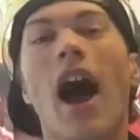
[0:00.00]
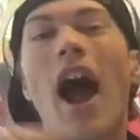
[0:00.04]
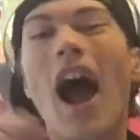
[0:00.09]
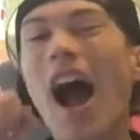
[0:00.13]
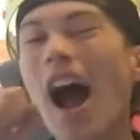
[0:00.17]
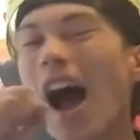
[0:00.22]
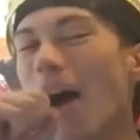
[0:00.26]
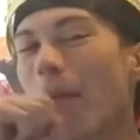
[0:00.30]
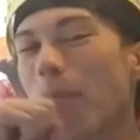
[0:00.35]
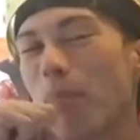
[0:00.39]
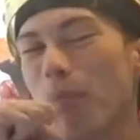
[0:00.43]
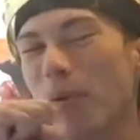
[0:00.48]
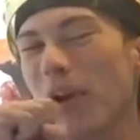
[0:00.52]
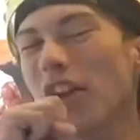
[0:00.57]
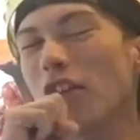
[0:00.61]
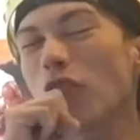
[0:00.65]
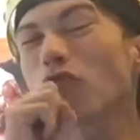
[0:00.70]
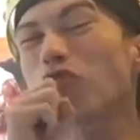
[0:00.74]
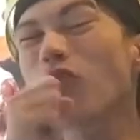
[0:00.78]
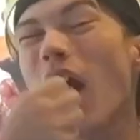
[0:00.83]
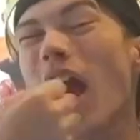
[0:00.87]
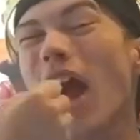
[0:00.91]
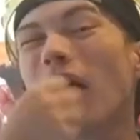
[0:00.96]
I've
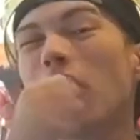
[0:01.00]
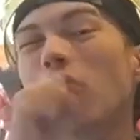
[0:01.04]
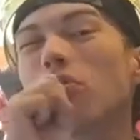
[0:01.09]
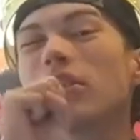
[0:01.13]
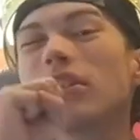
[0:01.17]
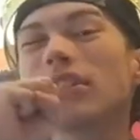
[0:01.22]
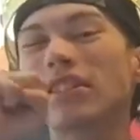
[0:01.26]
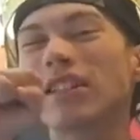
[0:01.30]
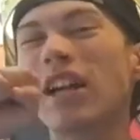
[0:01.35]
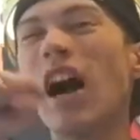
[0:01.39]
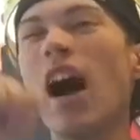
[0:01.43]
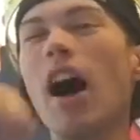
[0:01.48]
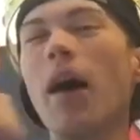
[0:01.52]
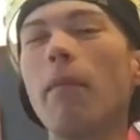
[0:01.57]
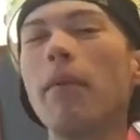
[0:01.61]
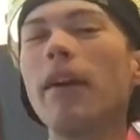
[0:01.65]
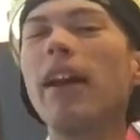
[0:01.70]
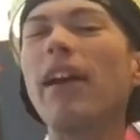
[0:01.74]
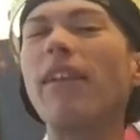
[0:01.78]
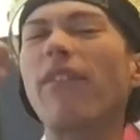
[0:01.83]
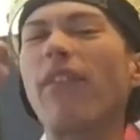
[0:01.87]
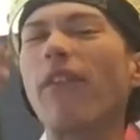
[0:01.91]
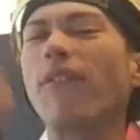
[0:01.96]
been around this
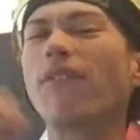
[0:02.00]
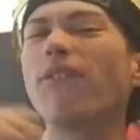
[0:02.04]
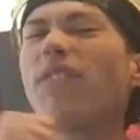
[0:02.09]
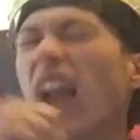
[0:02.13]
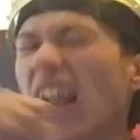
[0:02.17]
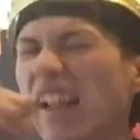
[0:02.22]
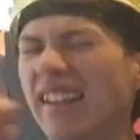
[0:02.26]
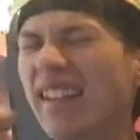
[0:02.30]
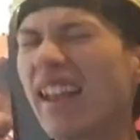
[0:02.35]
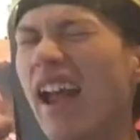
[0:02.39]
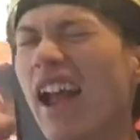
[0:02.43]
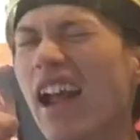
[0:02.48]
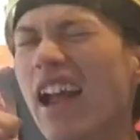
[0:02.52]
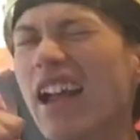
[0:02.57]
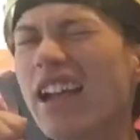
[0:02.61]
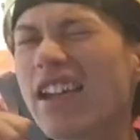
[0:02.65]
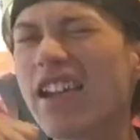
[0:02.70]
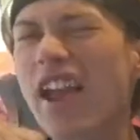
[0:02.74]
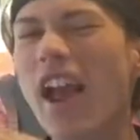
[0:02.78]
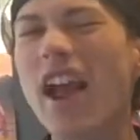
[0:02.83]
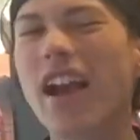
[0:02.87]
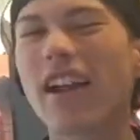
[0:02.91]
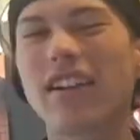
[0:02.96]
company for
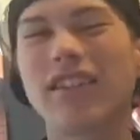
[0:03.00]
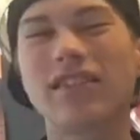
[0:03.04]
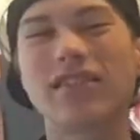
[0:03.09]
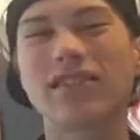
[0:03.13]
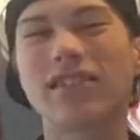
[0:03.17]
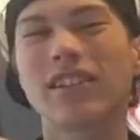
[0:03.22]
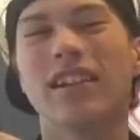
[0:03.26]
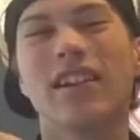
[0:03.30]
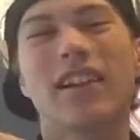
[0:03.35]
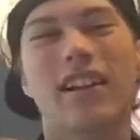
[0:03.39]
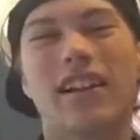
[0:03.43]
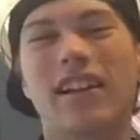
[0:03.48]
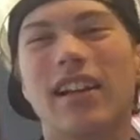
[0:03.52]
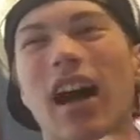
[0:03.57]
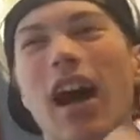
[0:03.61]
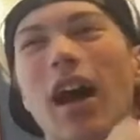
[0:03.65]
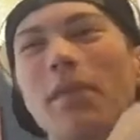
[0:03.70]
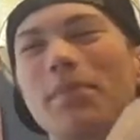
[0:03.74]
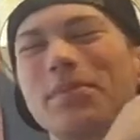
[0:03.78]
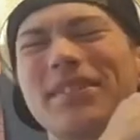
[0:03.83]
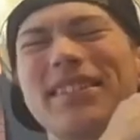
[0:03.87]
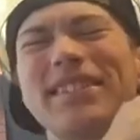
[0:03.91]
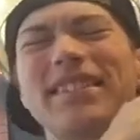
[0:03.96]
15 years, and
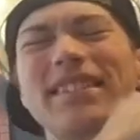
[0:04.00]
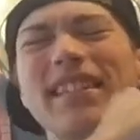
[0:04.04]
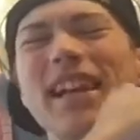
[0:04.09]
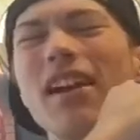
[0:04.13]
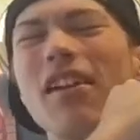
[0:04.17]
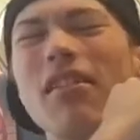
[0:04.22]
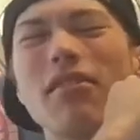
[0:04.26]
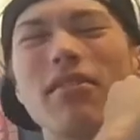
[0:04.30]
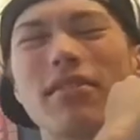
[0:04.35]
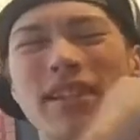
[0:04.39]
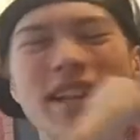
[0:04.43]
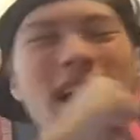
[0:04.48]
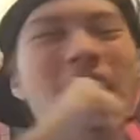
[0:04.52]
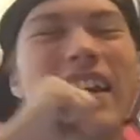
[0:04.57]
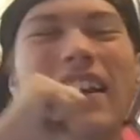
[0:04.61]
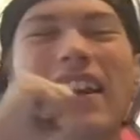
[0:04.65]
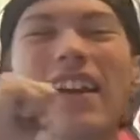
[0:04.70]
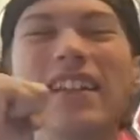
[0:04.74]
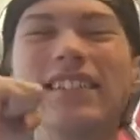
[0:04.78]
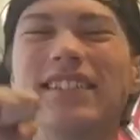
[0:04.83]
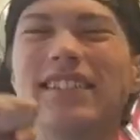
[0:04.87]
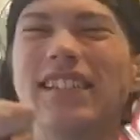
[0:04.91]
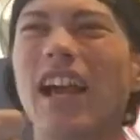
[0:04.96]
I'm still
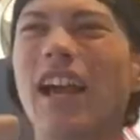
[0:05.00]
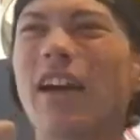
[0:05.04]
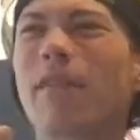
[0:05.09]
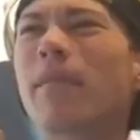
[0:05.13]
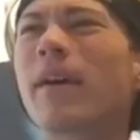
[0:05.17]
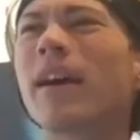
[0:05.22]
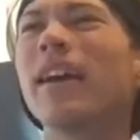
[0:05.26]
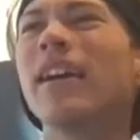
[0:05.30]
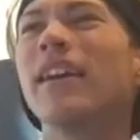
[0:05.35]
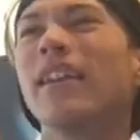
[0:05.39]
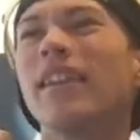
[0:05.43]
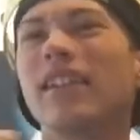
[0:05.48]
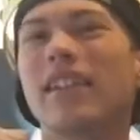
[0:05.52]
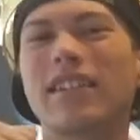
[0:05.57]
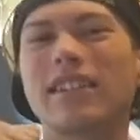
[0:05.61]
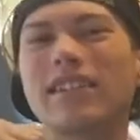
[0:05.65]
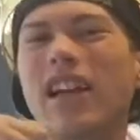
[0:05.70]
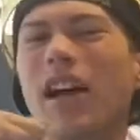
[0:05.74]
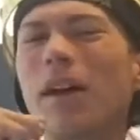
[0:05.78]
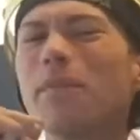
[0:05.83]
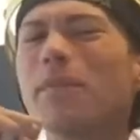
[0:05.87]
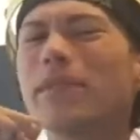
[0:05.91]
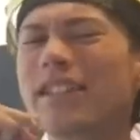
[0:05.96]
kicking, damn it,
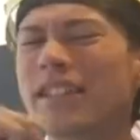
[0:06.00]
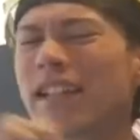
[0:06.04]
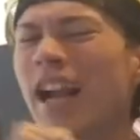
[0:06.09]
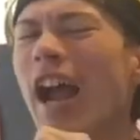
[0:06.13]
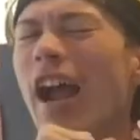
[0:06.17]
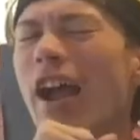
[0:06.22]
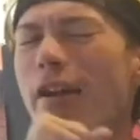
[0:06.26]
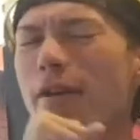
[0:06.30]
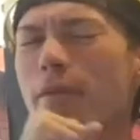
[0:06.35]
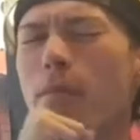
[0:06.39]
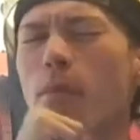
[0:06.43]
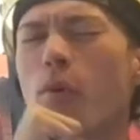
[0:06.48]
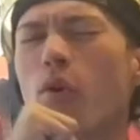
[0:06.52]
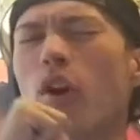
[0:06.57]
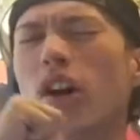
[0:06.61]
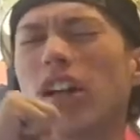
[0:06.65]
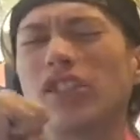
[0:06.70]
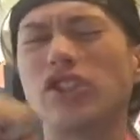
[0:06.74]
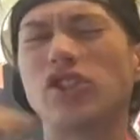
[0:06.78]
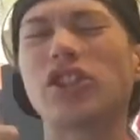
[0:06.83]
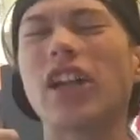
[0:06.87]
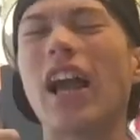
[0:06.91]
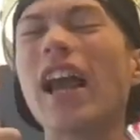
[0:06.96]
because I'm the
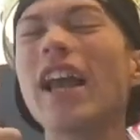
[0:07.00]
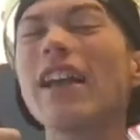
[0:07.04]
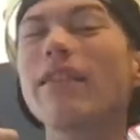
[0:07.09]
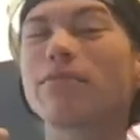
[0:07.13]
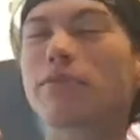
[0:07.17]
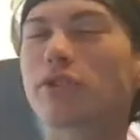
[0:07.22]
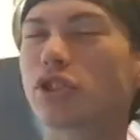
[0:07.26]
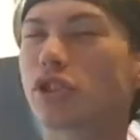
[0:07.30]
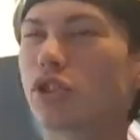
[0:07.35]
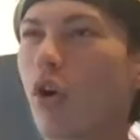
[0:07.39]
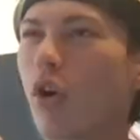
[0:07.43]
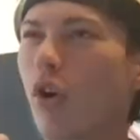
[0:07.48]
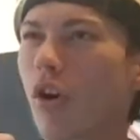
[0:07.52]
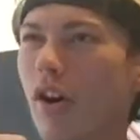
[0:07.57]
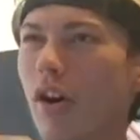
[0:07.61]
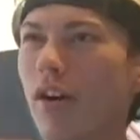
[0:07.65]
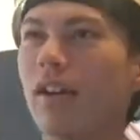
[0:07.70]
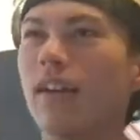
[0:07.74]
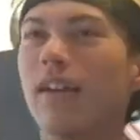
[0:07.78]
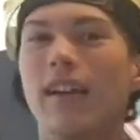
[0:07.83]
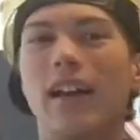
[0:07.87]
cowboy James Storm.